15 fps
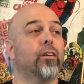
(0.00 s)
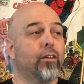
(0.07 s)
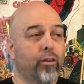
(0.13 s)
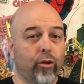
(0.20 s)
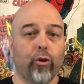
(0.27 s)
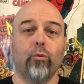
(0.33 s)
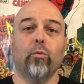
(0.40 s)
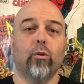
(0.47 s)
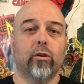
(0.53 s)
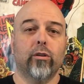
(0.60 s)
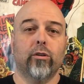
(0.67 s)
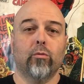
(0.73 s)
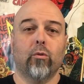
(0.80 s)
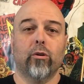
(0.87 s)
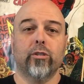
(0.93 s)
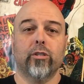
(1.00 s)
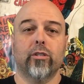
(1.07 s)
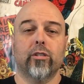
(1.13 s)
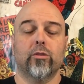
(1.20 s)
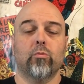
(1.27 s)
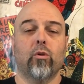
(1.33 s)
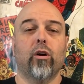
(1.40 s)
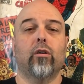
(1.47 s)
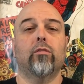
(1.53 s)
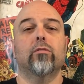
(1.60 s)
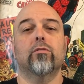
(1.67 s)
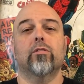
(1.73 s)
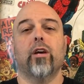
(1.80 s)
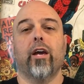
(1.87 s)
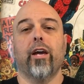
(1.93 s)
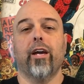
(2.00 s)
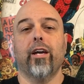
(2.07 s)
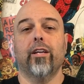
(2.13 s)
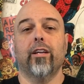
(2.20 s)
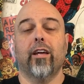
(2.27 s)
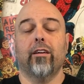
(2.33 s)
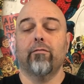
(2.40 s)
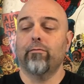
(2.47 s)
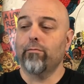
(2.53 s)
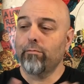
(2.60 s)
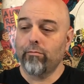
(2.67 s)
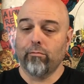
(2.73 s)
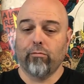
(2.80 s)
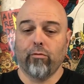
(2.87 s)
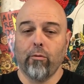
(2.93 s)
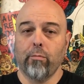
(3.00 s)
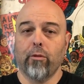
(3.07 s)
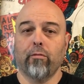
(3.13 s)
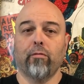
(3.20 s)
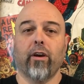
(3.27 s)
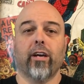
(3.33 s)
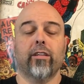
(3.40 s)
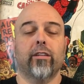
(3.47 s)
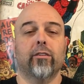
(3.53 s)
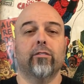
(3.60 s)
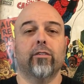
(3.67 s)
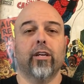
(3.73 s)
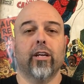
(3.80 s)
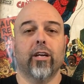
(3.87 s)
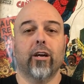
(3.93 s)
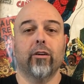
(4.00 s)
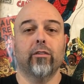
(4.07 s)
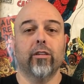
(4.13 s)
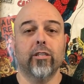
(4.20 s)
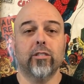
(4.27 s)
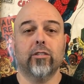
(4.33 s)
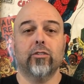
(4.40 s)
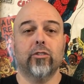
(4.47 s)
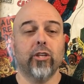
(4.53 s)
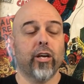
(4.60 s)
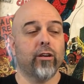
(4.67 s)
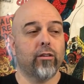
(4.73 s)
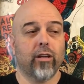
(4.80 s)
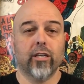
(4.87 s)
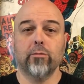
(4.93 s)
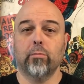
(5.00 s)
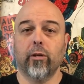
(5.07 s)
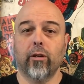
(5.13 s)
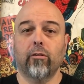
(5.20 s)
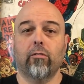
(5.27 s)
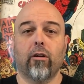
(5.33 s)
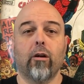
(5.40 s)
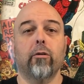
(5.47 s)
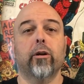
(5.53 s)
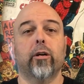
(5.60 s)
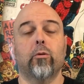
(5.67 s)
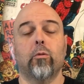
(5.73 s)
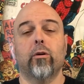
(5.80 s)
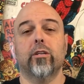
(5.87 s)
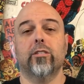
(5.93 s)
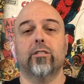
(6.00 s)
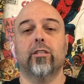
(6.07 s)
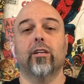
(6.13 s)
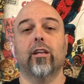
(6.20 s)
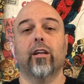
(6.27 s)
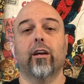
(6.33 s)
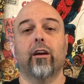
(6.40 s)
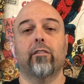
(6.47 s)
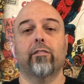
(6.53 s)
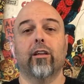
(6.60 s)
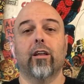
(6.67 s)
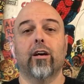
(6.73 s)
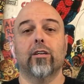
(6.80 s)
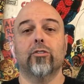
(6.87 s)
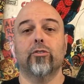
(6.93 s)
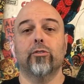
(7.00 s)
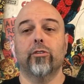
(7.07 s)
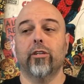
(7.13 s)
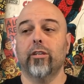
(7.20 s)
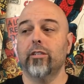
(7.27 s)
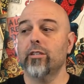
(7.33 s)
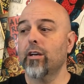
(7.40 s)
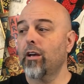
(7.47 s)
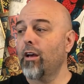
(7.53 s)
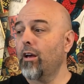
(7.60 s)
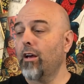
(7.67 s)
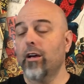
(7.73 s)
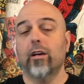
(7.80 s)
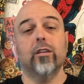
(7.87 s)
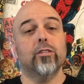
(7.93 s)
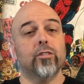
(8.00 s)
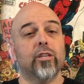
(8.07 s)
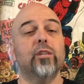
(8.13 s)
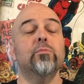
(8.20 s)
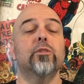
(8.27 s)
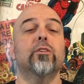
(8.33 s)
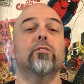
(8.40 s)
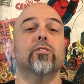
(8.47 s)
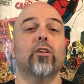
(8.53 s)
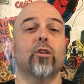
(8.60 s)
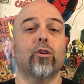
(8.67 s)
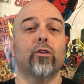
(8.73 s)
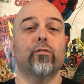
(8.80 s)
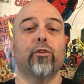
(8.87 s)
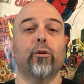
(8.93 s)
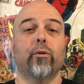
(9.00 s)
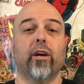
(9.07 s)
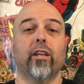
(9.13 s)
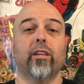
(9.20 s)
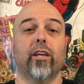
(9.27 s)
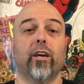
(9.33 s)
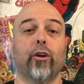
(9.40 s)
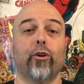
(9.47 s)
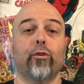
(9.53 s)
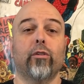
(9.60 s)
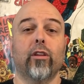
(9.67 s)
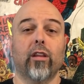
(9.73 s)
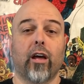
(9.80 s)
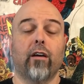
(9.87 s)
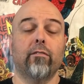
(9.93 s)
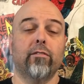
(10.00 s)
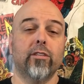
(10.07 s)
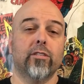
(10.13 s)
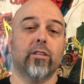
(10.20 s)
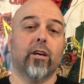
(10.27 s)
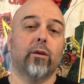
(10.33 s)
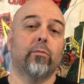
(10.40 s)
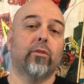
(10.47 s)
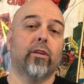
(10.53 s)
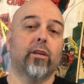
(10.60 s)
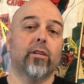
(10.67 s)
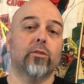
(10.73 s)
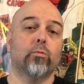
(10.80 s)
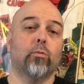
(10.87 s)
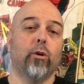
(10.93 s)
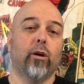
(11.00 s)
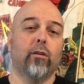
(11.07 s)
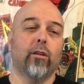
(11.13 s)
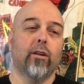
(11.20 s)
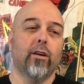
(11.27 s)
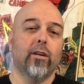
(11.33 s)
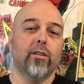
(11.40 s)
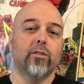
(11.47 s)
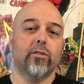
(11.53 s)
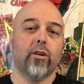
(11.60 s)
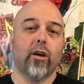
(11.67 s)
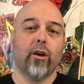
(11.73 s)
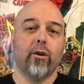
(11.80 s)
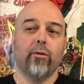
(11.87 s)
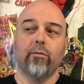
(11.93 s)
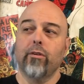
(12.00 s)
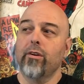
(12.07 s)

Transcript: who wanted to watch it as well. And from the fact that, this channel has been growing quite steadily over the last 2 years, seems there is a lot of you out there who love the same thing as well. So